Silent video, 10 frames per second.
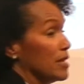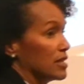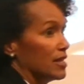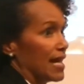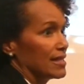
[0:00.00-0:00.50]
me
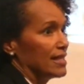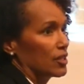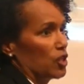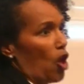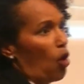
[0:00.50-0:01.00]
to that
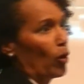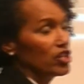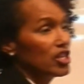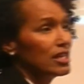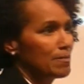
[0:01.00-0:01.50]
sixth law,
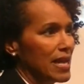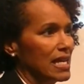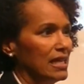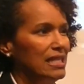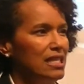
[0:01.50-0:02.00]
which is
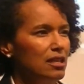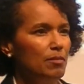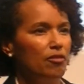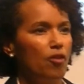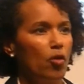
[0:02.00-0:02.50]
making team
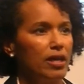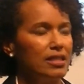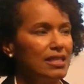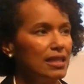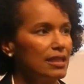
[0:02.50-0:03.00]
the focus.
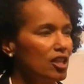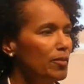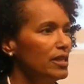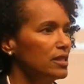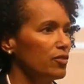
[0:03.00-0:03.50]
It's a little
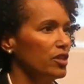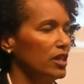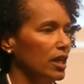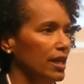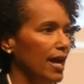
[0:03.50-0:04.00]
bit different than
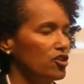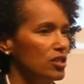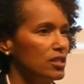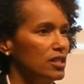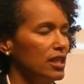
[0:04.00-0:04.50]
the
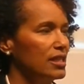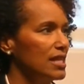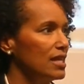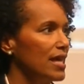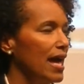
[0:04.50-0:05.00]
connections to the
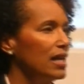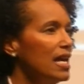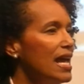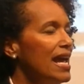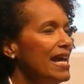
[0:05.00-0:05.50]
extent that
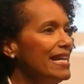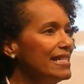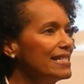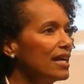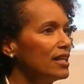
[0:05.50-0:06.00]

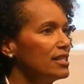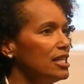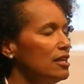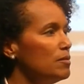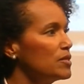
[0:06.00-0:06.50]
inside of
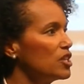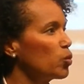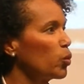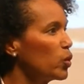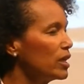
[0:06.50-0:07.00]
teams is
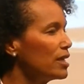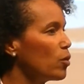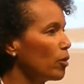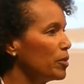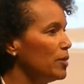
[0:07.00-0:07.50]
really
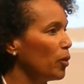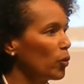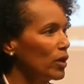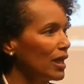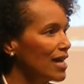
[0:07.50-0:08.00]
where people
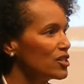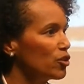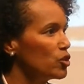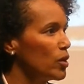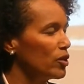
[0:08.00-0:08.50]
realize they're
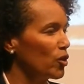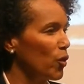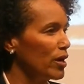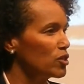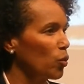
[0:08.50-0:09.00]
doing their
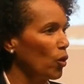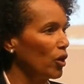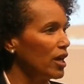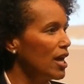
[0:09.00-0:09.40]
greatest work.